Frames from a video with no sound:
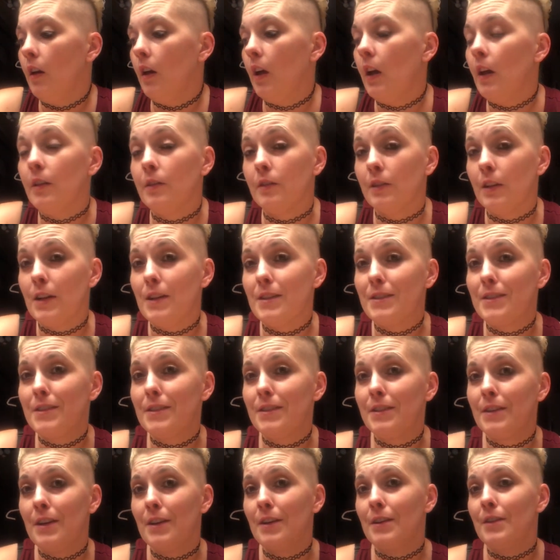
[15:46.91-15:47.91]
Unless
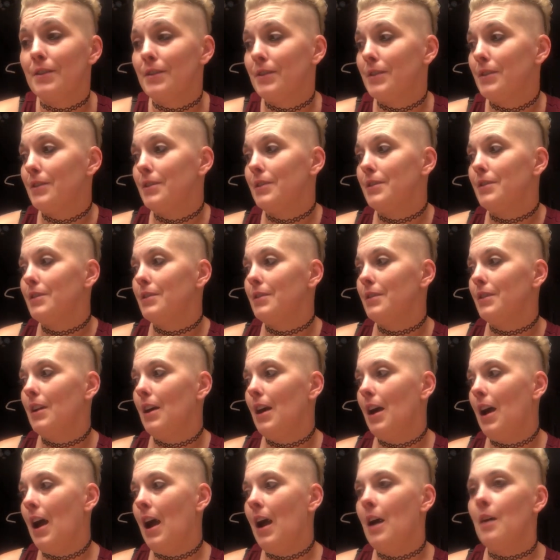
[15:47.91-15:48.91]
there's
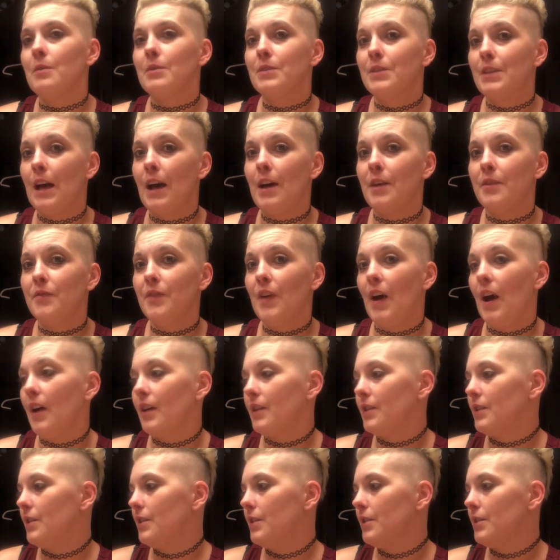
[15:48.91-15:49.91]
outside
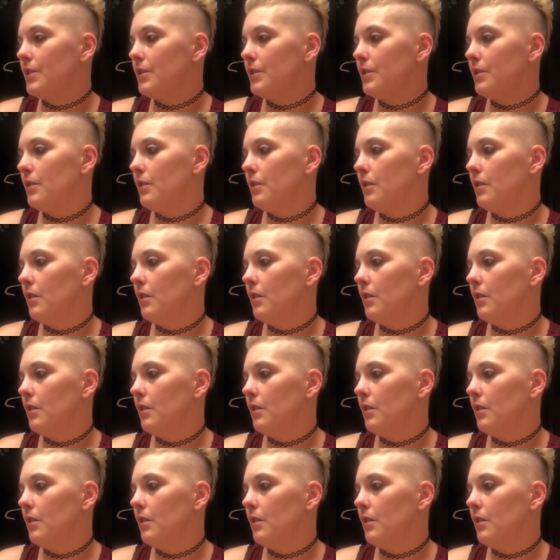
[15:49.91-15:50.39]
factors.